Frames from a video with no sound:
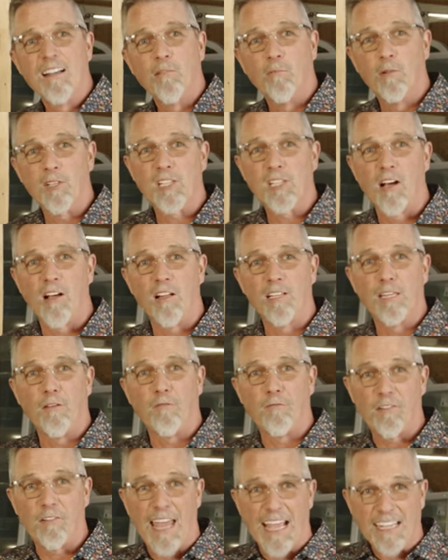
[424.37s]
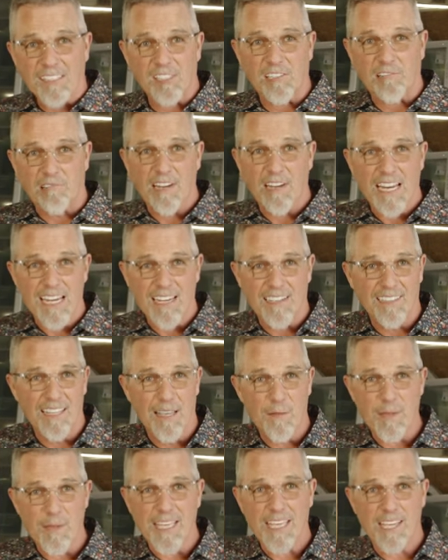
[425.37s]
what's called the flex screen.
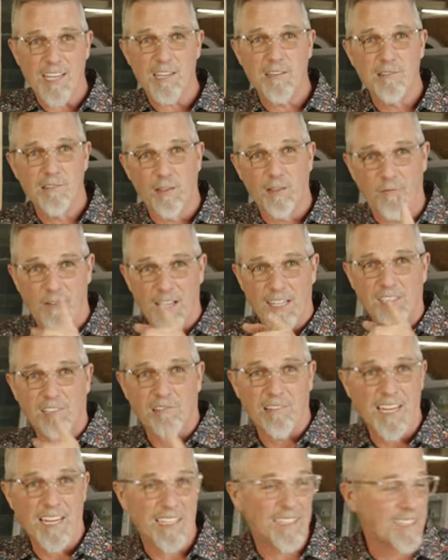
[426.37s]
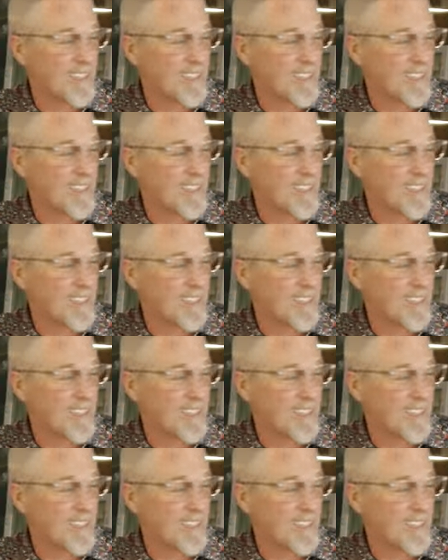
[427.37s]
Let me get you the flex screen